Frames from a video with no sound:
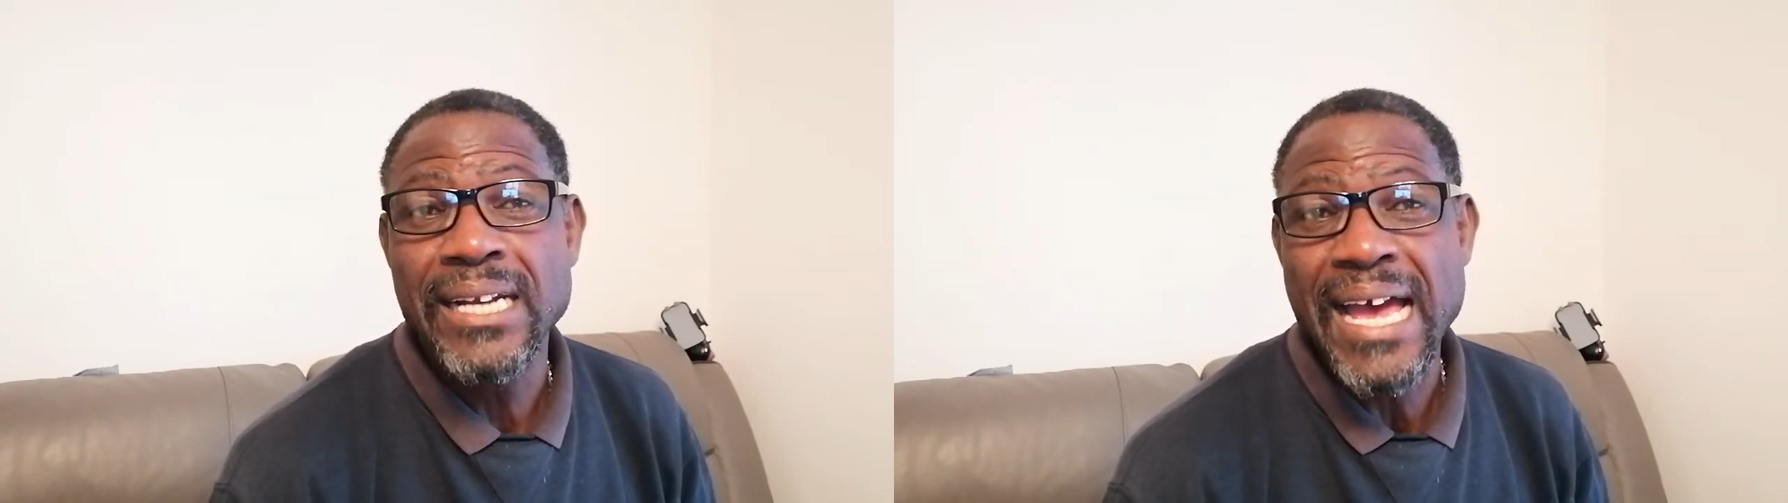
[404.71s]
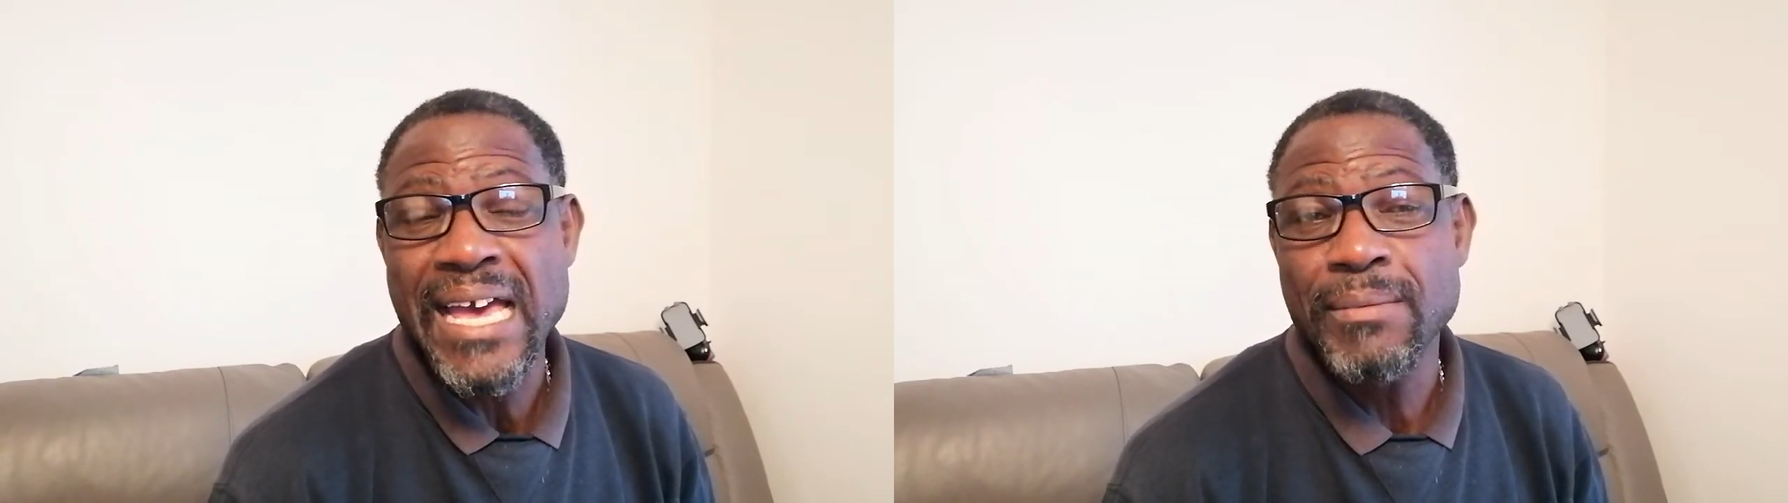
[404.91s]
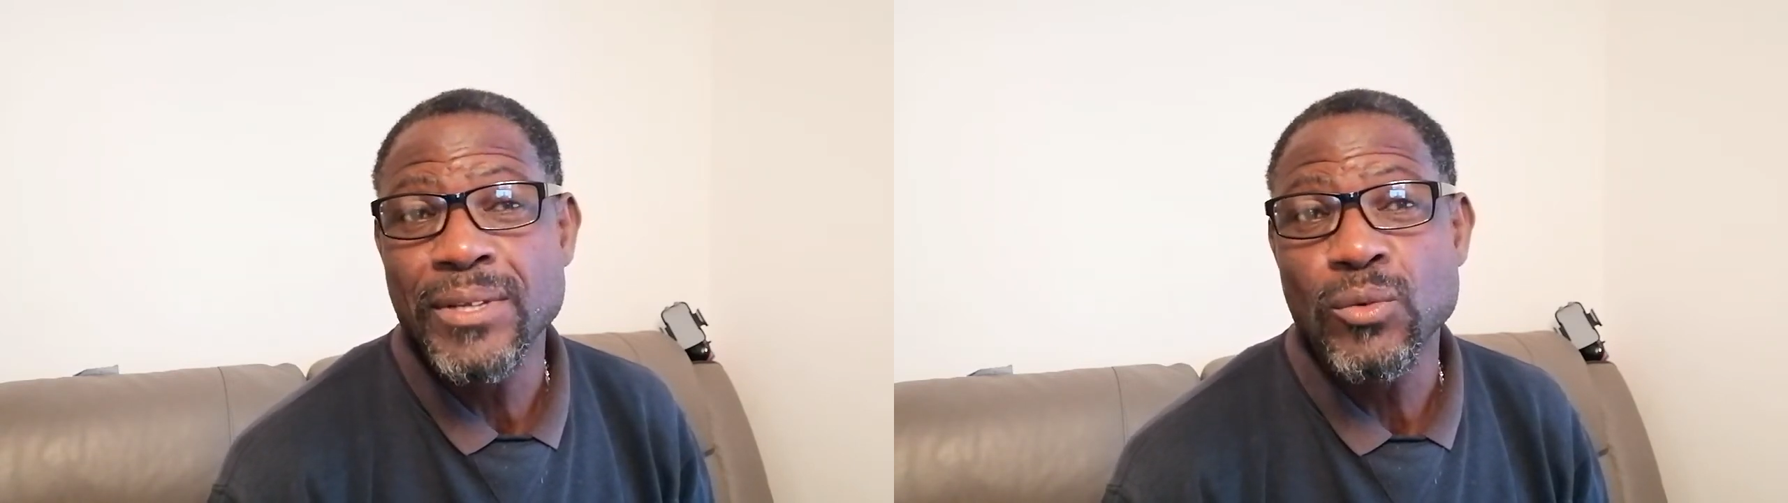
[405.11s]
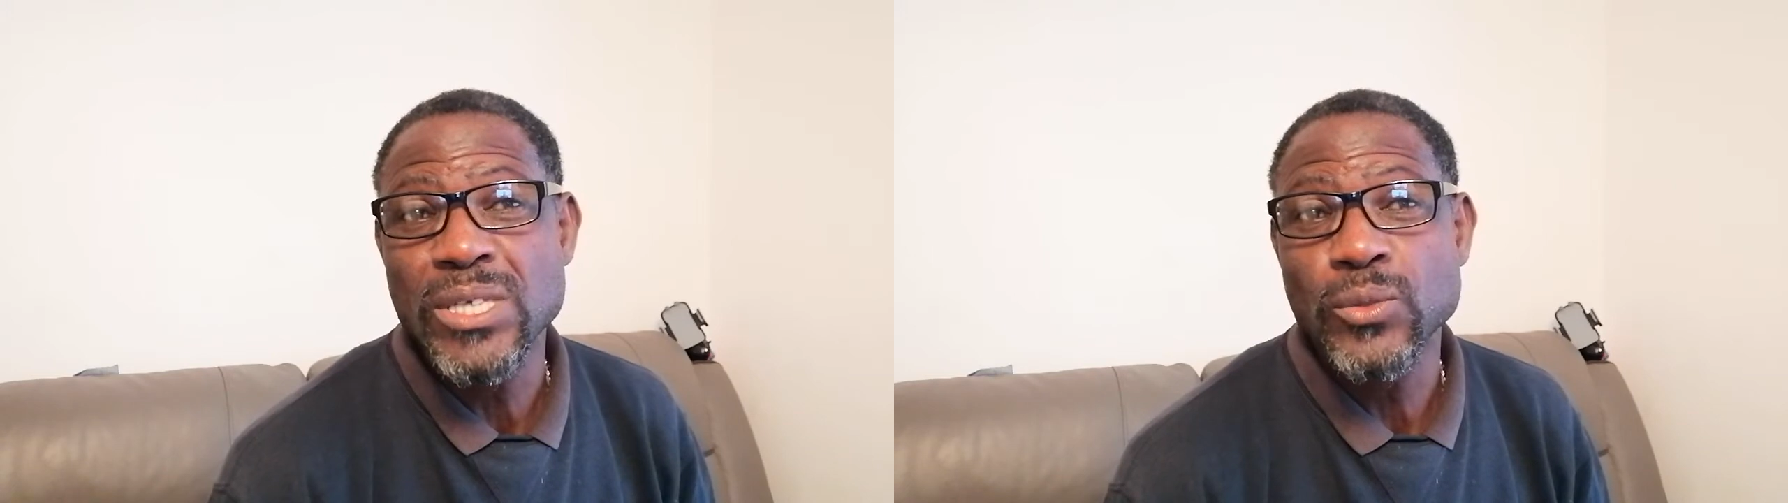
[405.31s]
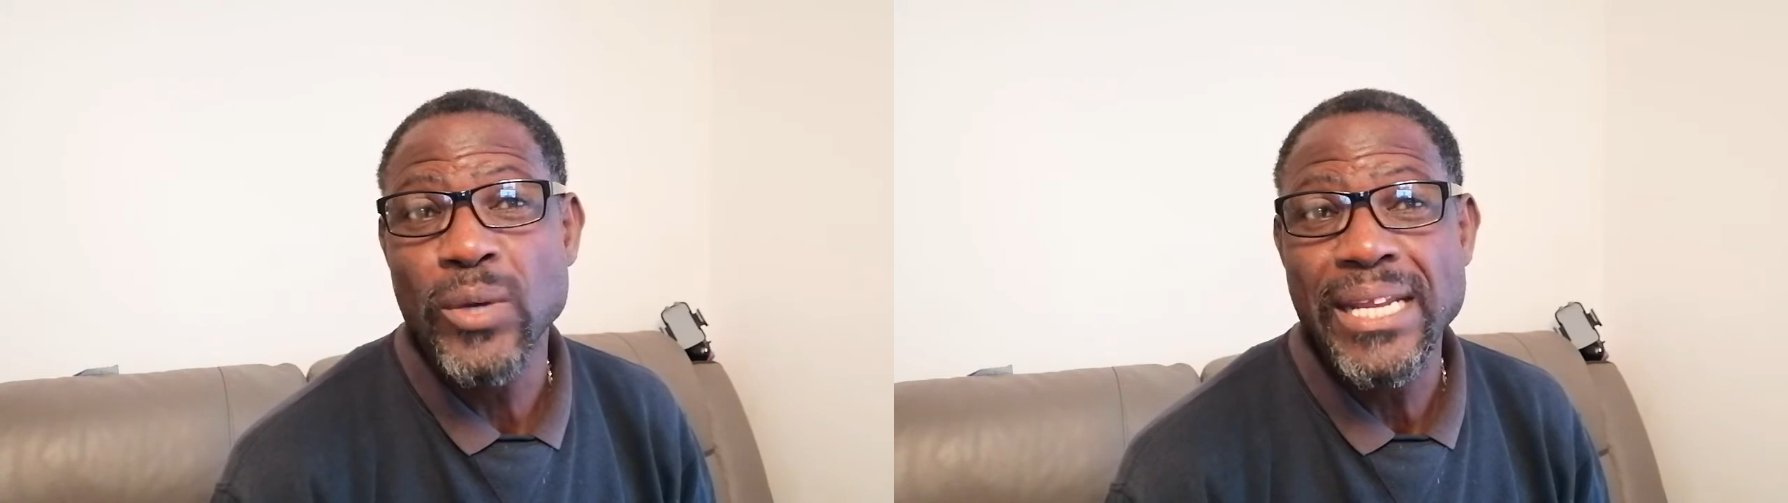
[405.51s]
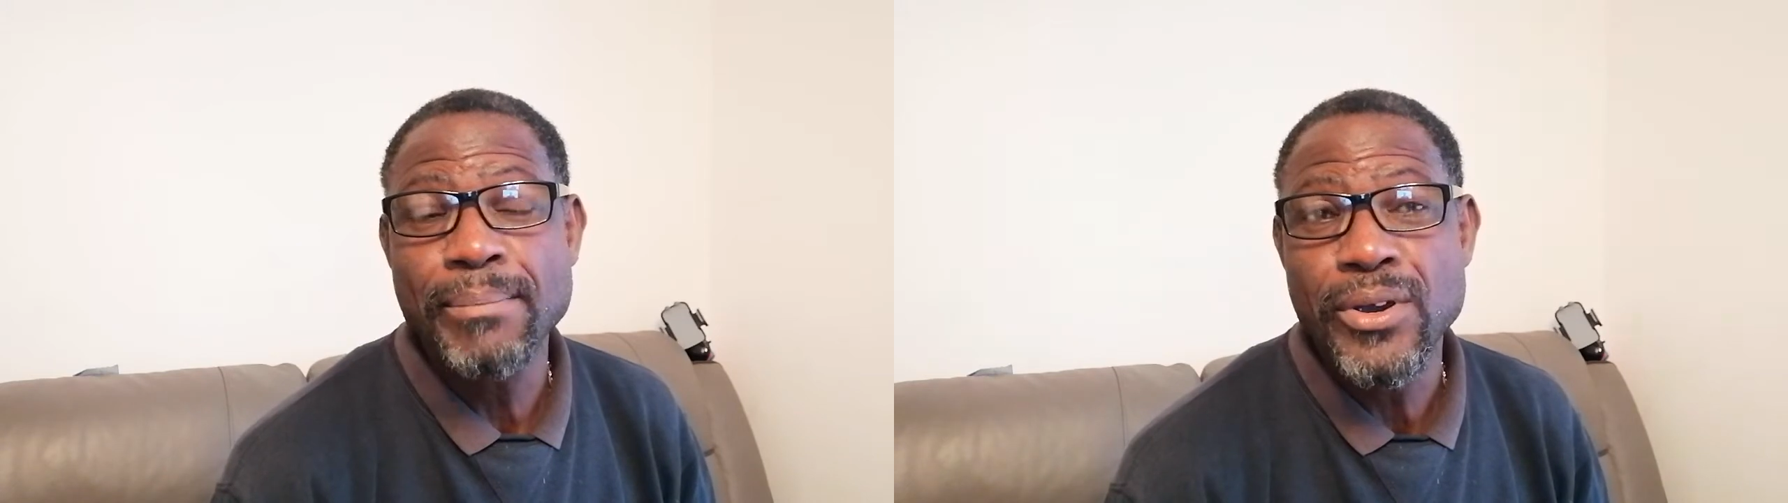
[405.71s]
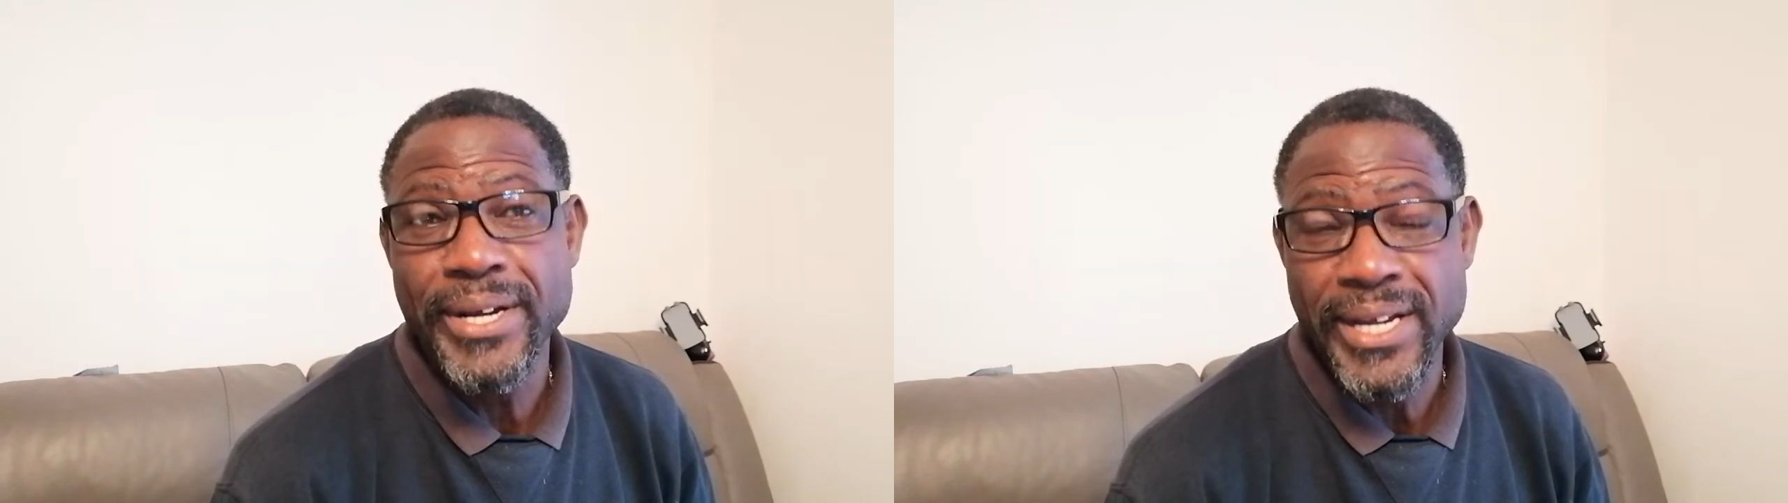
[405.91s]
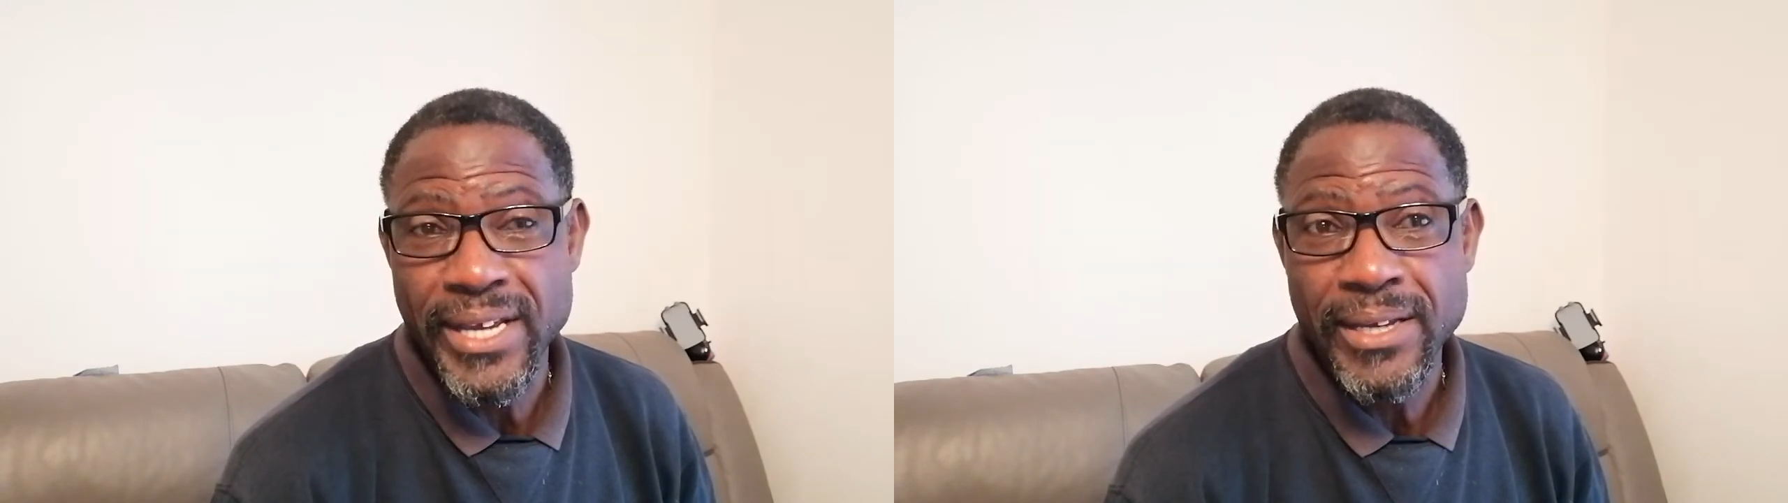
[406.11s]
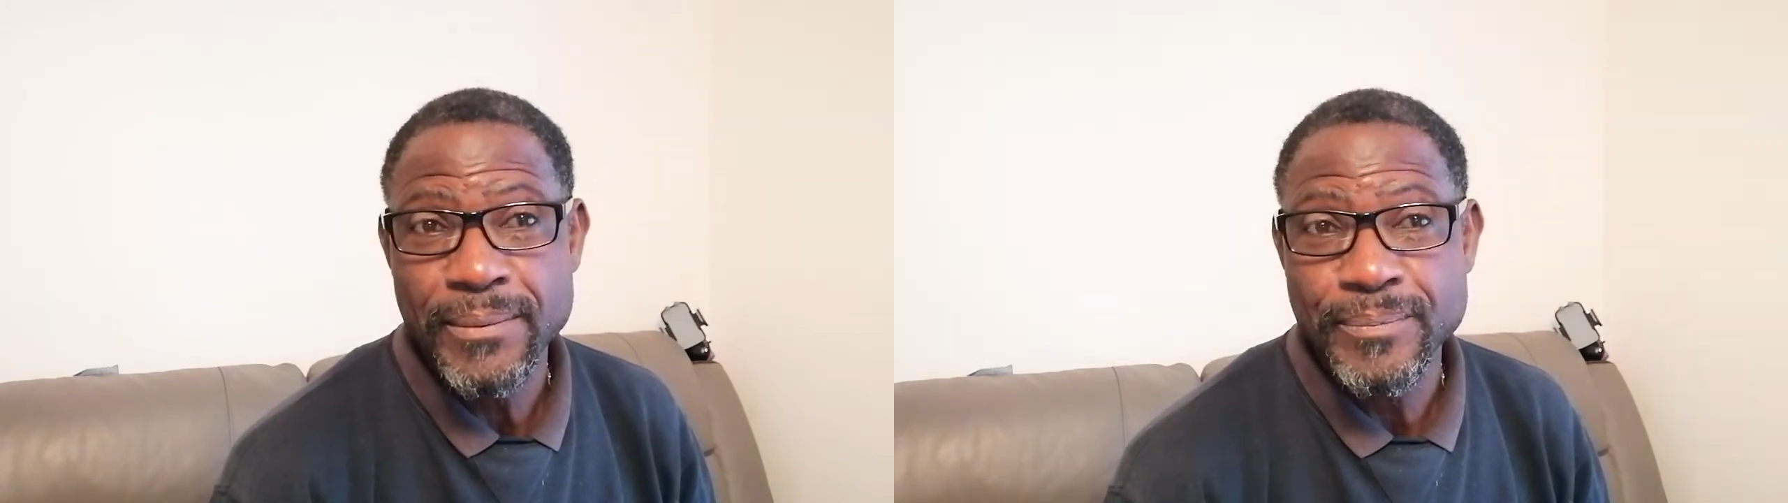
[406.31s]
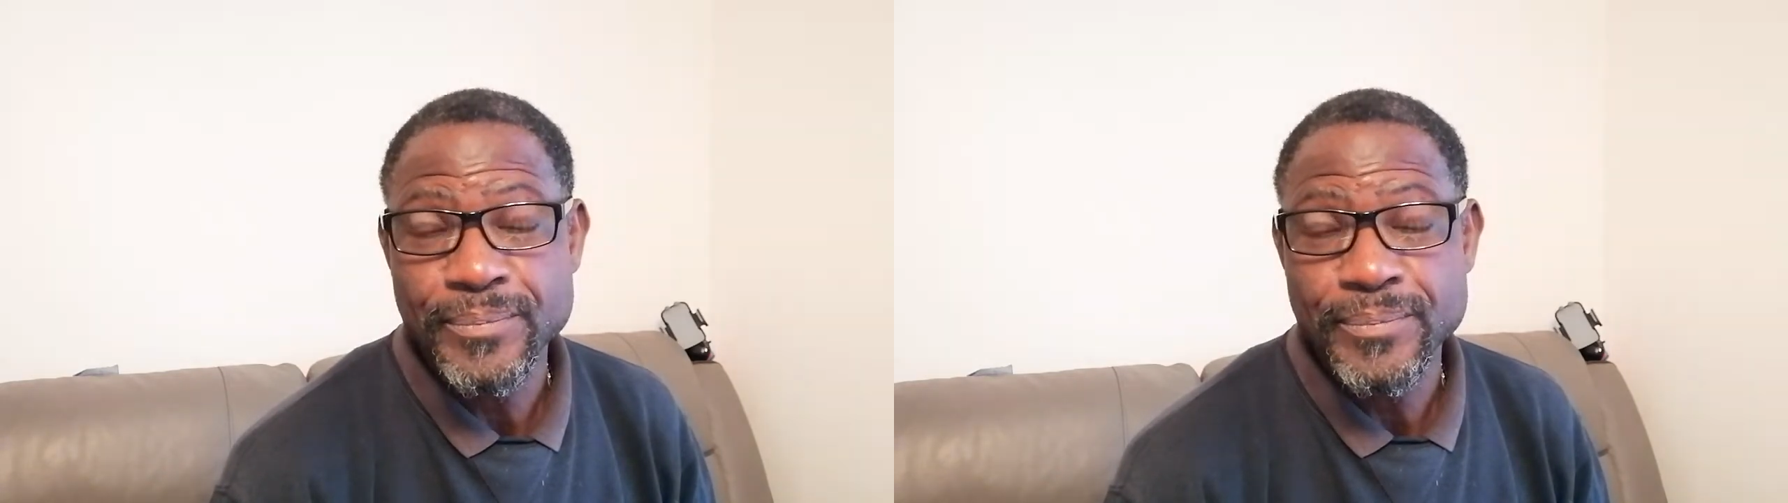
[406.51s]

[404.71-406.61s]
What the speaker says: time it was Willie's birthday